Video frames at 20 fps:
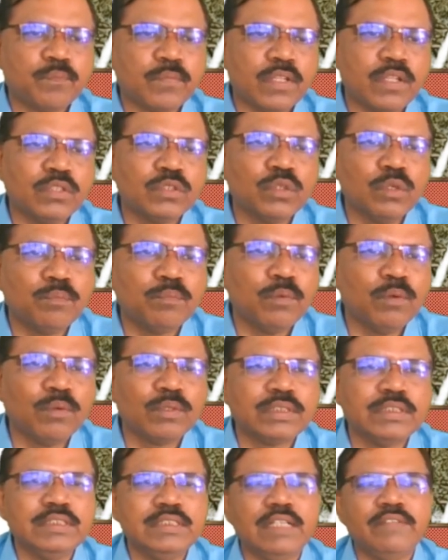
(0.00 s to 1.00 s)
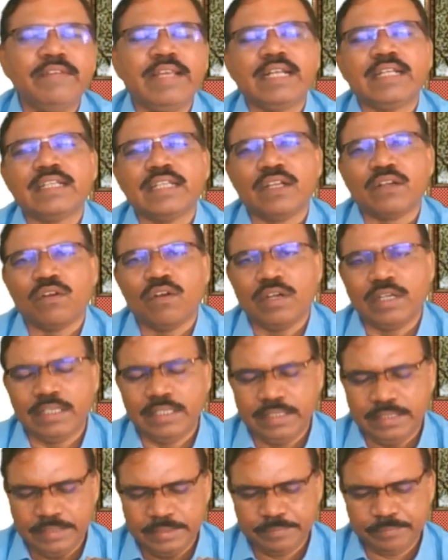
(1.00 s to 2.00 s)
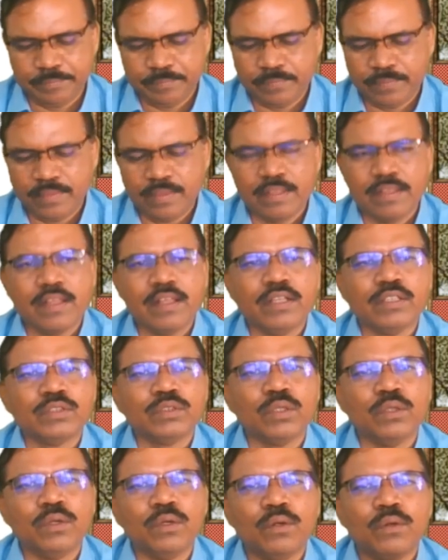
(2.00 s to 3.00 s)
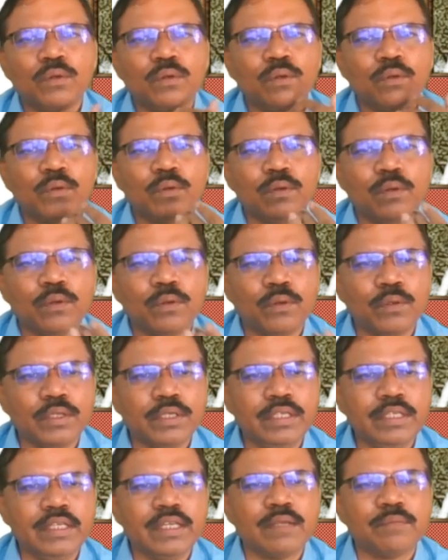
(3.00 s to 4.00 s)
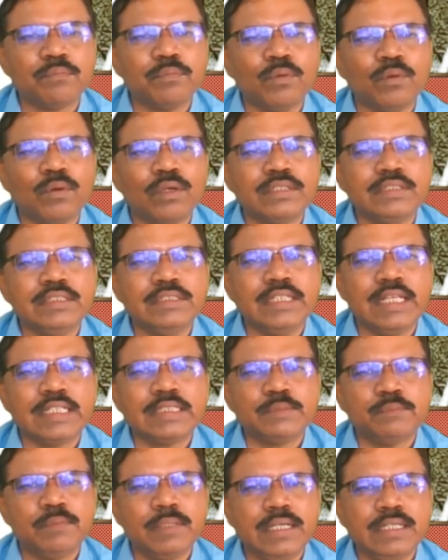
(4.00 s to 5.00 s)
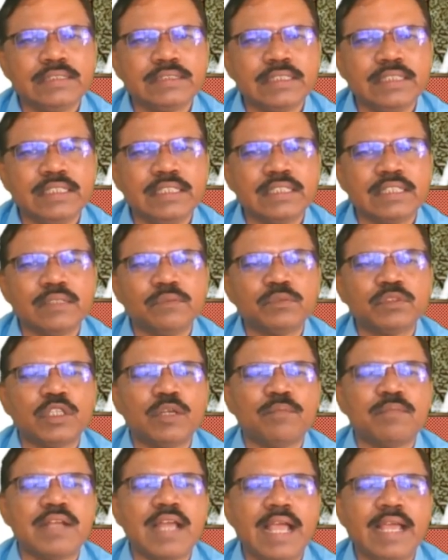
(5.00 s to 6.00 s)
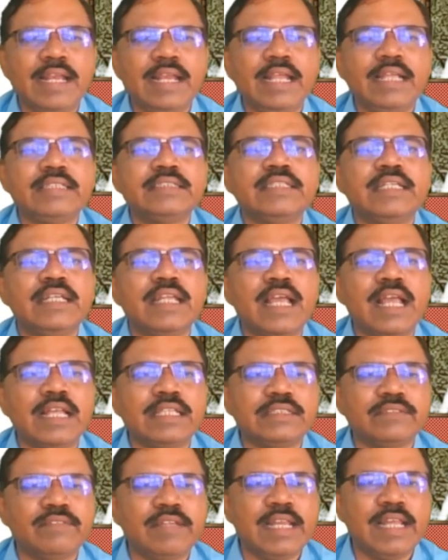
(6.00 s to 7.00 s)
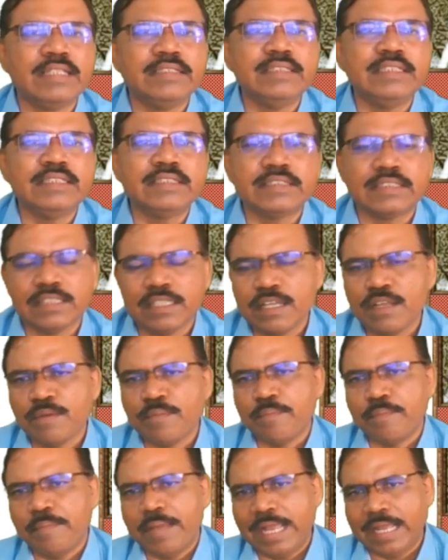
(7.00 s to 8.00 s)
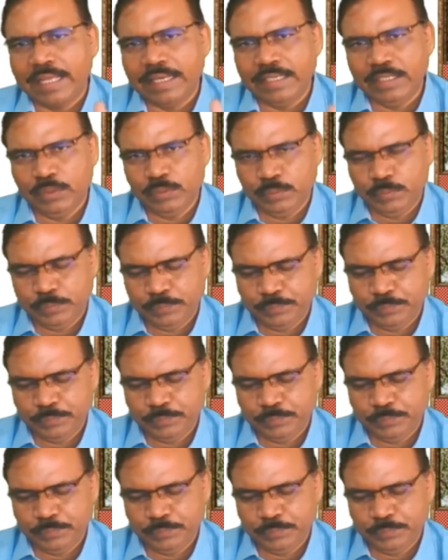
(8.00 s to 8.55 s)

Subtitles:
So force is a vector quantity. So here force is expressed in terms of direction as well as its magnitude.